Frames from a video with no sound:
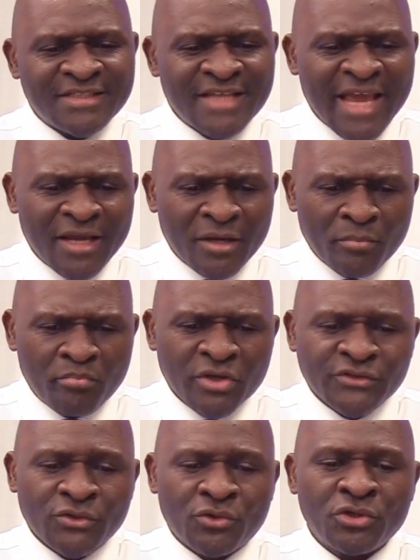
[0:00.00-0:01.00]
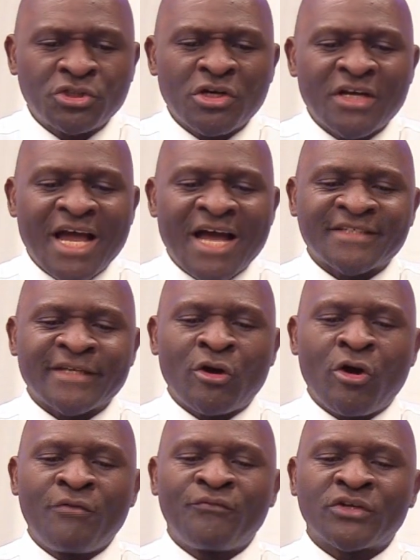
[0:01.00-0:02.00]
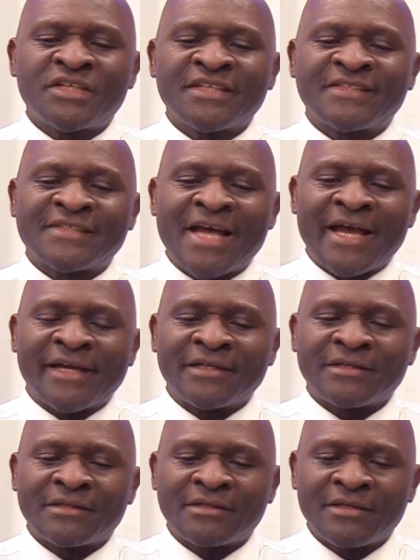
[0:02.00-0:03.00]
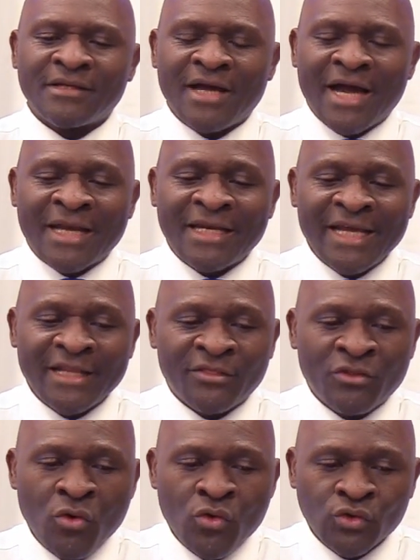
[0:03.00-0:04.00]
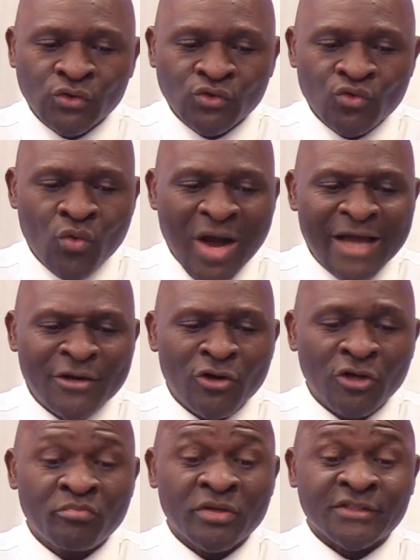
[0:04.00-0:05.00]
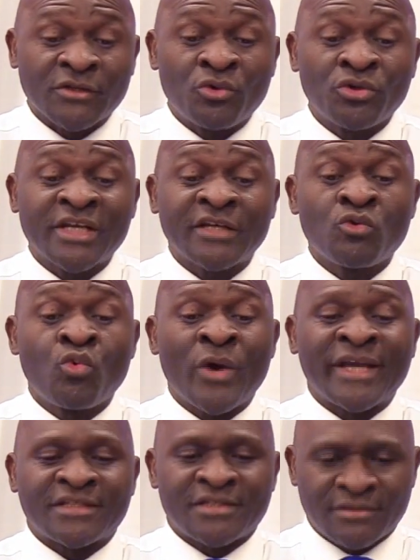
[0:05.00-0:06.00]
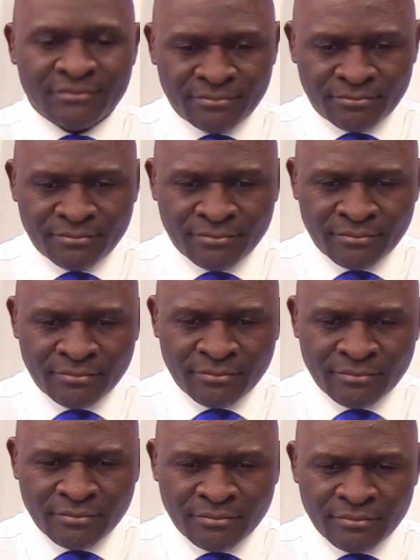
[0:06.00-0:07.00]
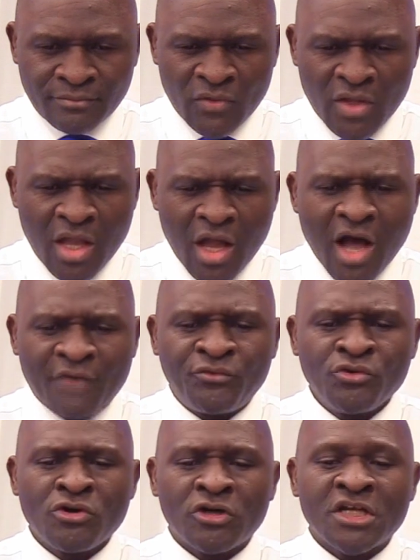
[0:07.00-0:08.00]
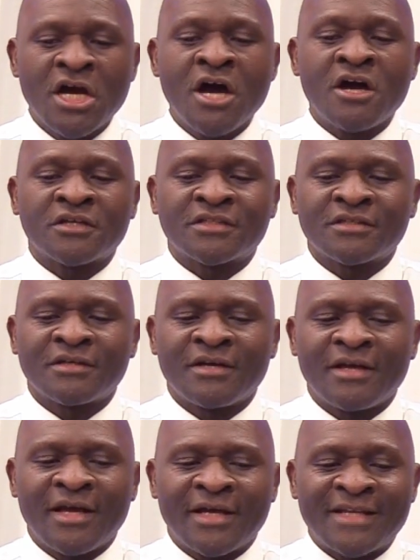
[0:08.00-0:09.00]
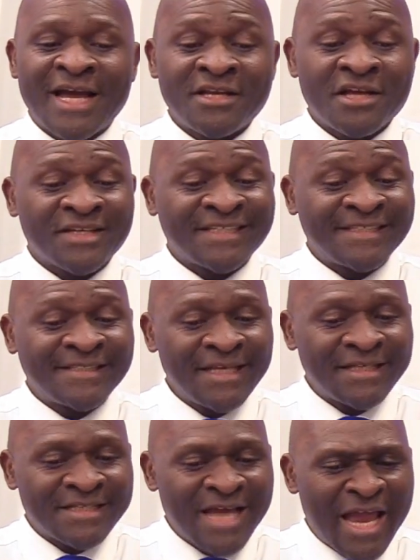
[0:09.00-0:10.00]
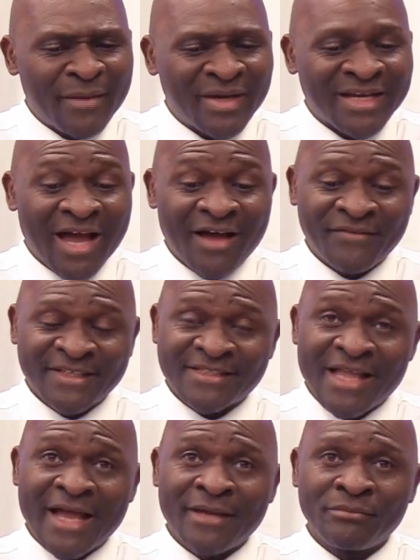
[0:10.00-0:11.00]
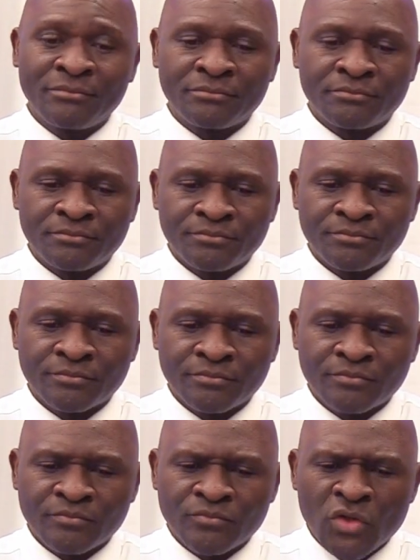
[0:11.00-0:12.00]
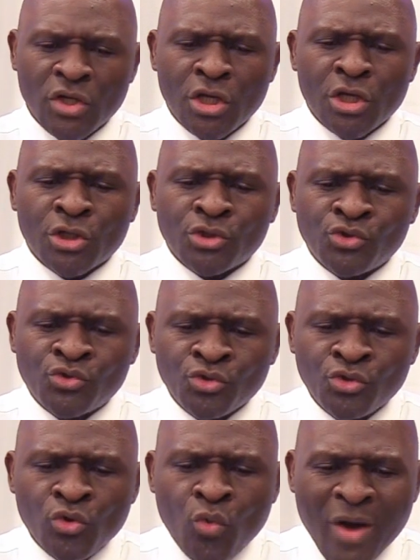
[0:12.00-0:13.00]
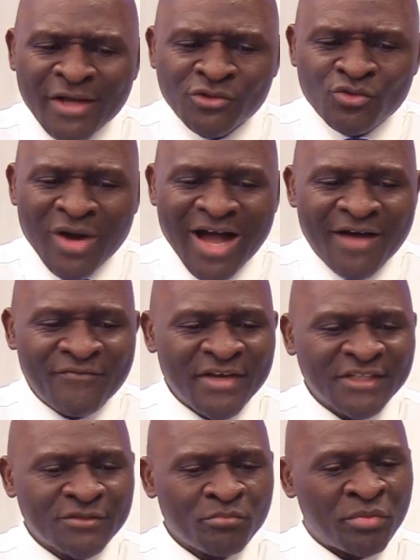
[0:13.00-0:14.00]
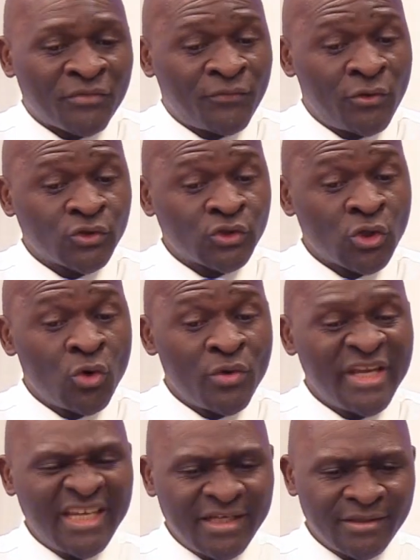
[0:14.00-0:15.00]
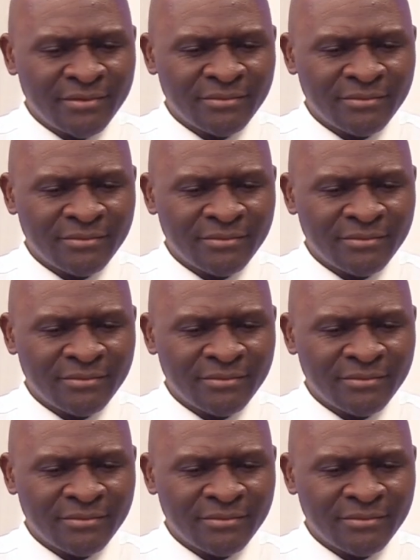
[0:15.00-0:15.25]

Take persecution as a comforting sign, and let those who are not persecuted wait. Have you not heard that there is seed time and harvest time? Do you want to harvest before sowing?